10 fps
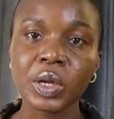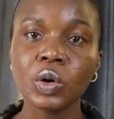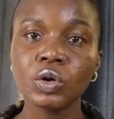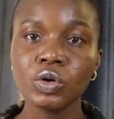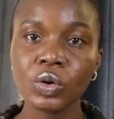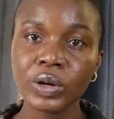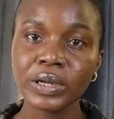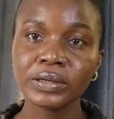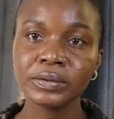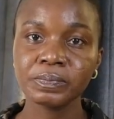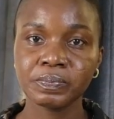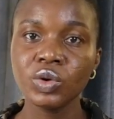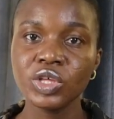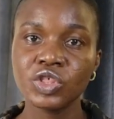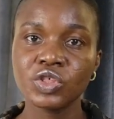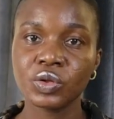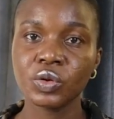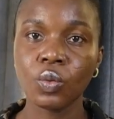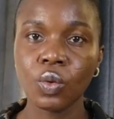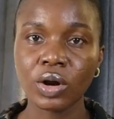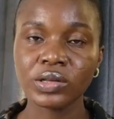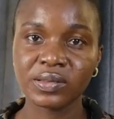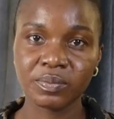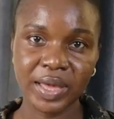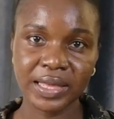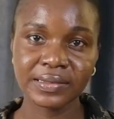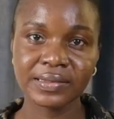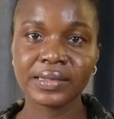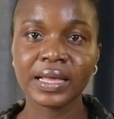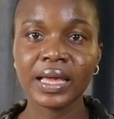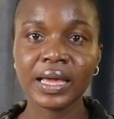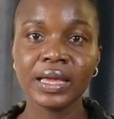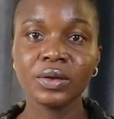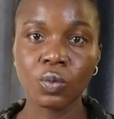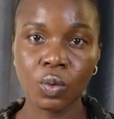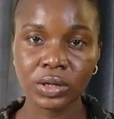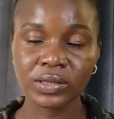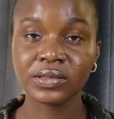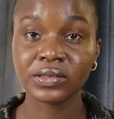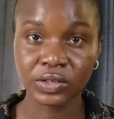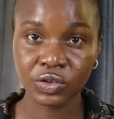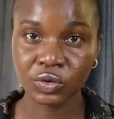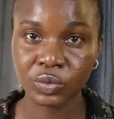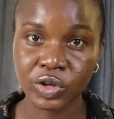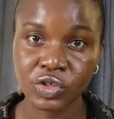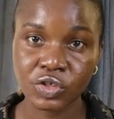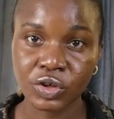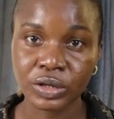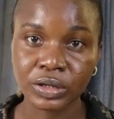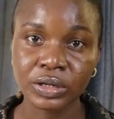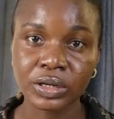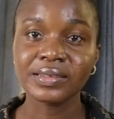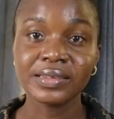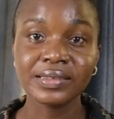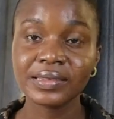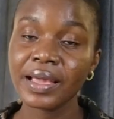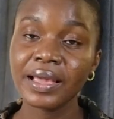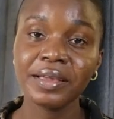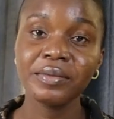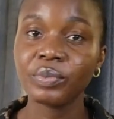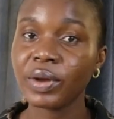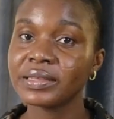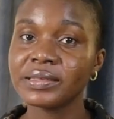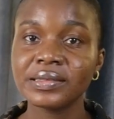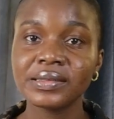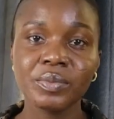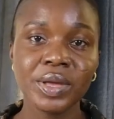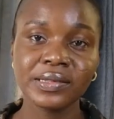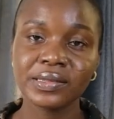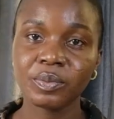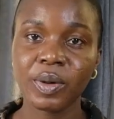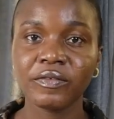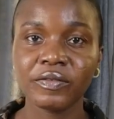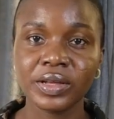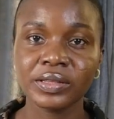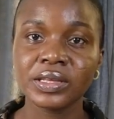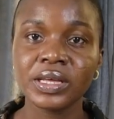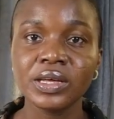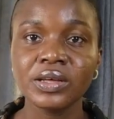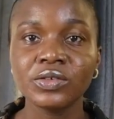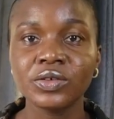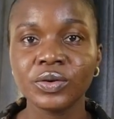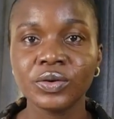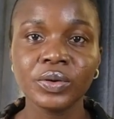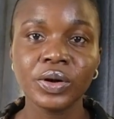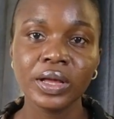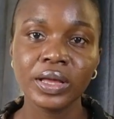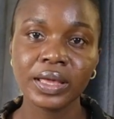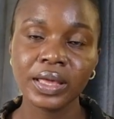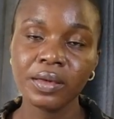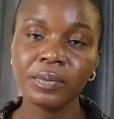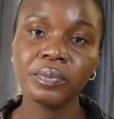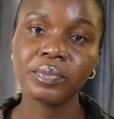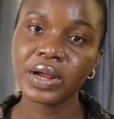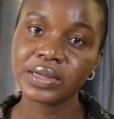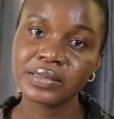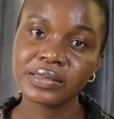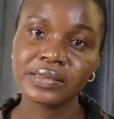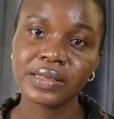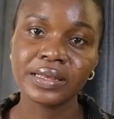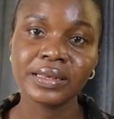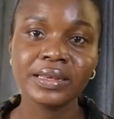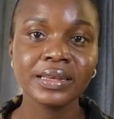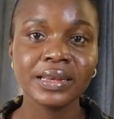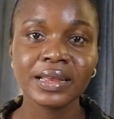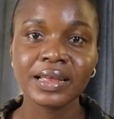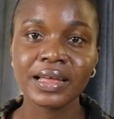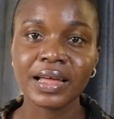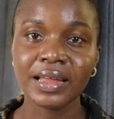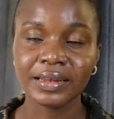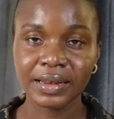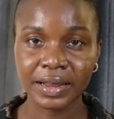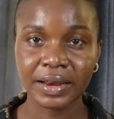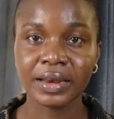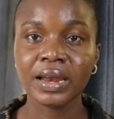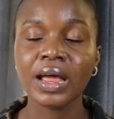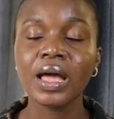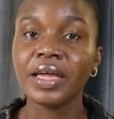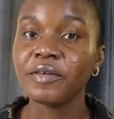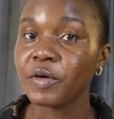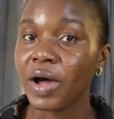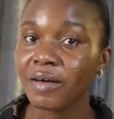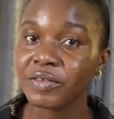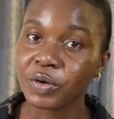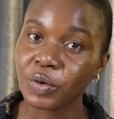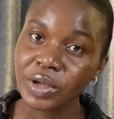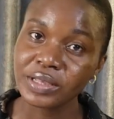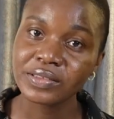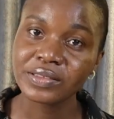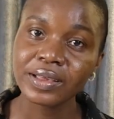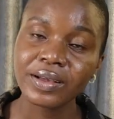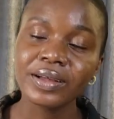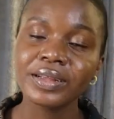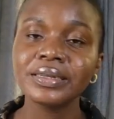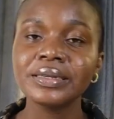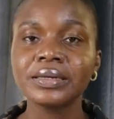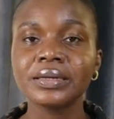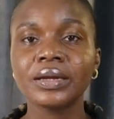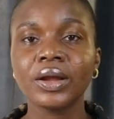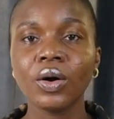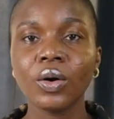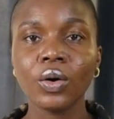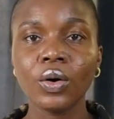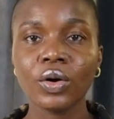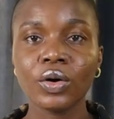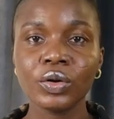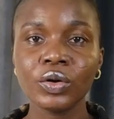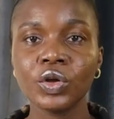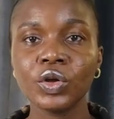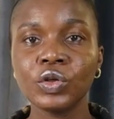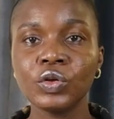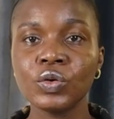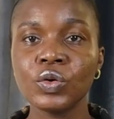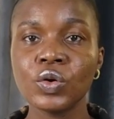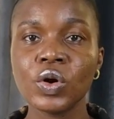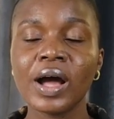on knowing which works best in what situation. As they say, practice makes perfect. So keep practicing and learn. If you have a question or you